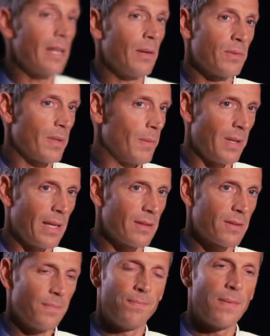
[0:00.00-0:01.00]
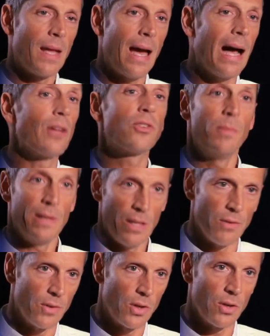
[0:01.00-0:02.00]
end up with something that's ultimately
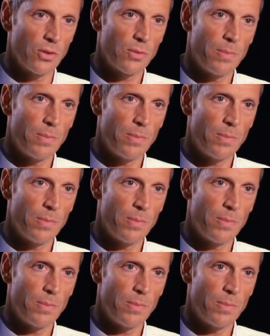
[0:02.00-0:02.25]
overcooked,